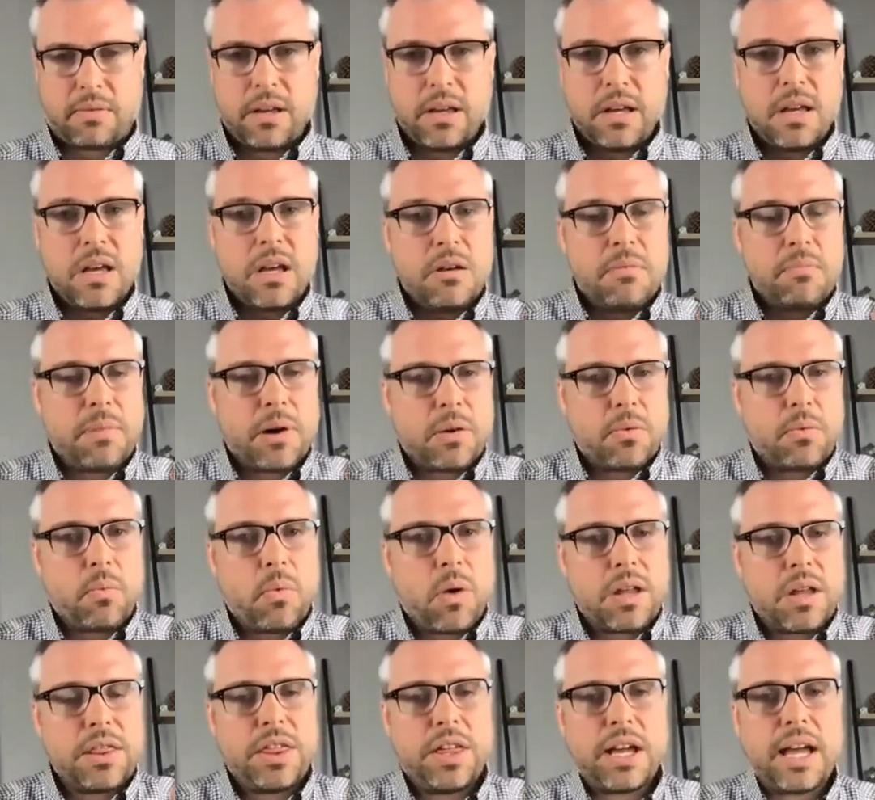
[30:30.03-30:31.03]
But one
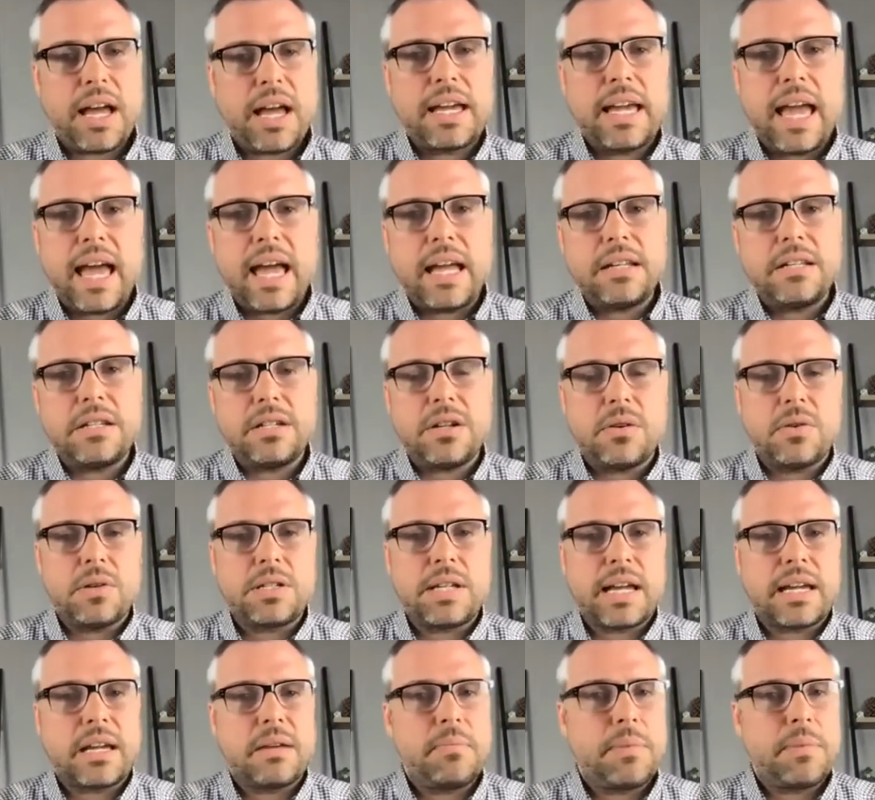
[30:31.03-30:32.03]
thing I can do is I
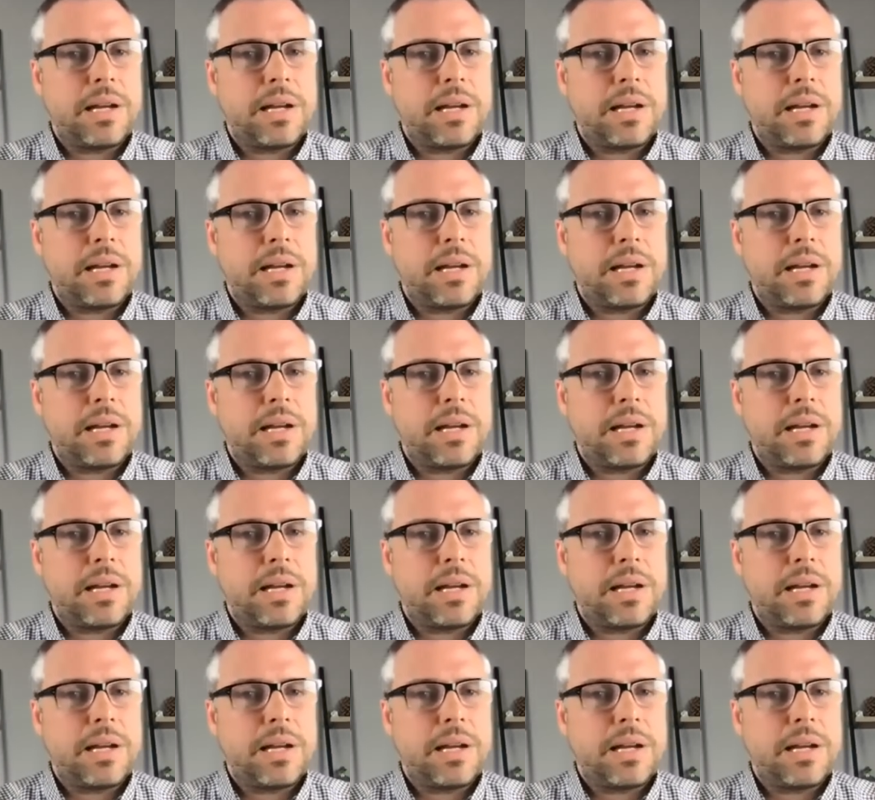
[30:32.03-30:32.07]
can be